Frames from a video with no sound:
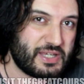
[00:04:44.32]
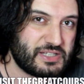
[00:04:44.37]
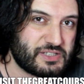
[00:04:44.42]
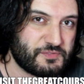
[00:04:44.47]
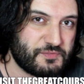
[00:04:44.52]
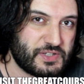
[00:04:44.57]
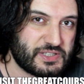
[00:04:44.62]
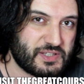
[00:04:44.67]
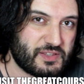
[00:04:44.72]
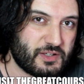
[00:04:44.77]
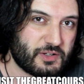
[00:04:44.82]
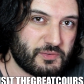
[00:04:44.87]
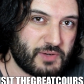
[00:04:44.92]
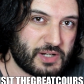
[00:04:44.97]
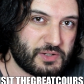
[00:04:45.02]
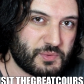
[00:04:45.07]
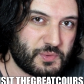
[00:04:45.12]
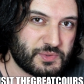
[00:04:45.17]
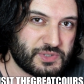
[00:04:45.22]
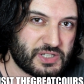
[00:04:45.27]
Please visit
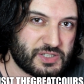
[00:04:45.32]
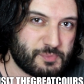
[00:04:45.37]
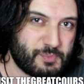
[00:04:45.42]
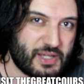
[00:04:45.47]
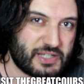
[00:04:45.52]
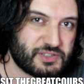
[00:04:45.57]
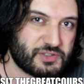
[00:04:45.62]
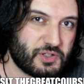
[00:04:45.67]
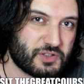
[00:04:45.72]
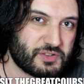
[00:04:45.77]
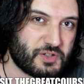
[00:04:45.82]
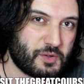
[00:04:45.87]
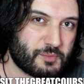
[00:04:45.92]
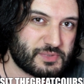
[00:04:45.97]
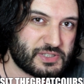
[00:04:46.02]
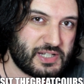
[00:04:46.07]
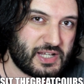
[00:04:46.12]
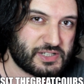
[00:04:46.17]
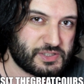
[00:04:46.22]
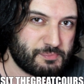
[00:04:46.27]

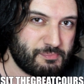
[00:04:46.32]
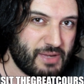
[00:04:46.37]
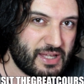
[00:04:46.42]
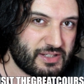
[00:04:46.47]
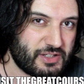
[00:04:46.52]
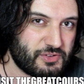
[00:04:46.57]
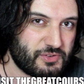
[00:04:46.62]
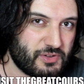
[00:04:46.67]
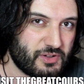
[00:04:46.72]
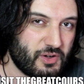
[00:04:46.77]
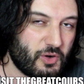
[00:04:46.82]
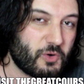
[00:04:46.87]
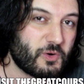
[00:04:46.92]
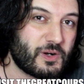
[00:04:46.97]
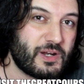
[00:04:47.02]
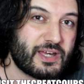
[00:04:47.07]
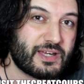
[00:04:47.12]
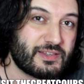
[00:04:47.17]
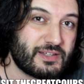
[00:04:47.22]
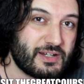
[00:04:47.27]
thegreatcoursesplus.com/Metatron
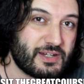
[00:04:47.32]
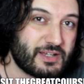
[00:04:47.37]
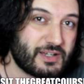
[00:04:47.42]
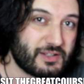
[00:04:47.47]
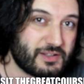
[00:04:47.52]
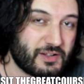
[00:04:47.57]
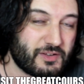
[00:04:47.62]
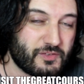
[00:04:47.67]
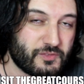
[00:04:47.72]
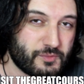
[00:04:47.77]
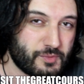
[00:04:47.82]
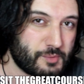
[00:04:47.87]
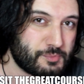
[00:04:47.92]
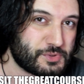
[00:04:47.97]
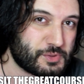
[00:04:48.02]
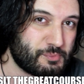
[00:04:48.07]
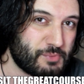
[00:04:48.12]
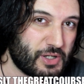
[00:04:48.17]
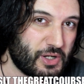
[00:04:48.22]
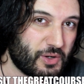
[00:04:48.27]
or click the link in the
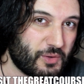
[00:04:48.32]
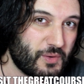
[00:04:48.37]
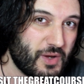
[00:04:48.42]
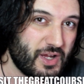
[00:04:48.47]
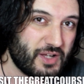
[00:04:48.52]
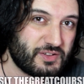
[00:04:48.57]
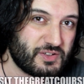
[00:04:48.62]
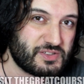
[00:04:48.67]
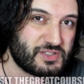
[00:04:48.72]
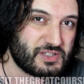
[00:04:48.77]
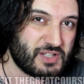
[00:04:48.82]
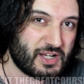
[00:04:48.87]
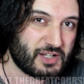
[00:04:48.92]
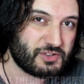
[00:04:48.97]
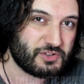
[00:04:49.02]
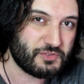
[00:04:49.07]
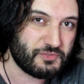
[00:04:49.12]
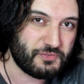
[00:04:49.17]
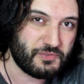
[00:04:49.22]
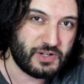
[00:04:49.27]
description below to
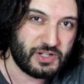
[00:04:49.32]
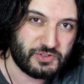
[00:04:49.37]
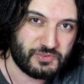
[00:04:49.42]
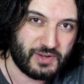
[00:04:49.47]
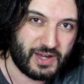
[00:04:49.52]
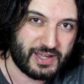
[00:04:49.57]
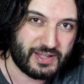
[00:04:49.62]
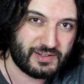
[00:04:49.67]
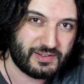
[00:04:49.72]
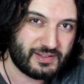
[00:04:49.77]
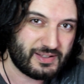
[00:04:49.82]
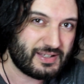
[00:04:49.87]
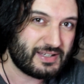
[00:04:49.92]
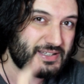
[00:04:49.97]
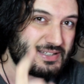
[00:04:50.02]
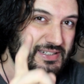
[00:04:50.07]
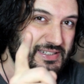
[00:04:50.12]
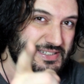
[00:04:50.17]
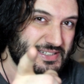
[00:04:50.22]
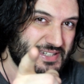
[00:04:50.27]
start your free trial
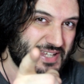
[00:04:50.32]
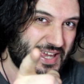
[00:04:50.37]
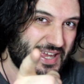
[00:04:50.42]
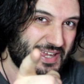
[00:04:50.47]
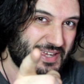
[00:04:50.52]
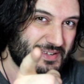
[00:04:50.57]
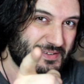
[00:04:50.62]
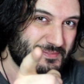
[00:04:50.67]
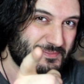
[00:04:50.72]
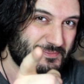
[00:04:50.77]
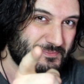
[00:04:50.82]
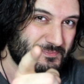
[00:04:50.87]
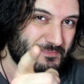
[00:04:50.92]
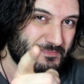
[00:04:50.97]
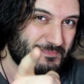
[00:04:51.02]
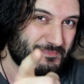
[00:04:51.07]
today.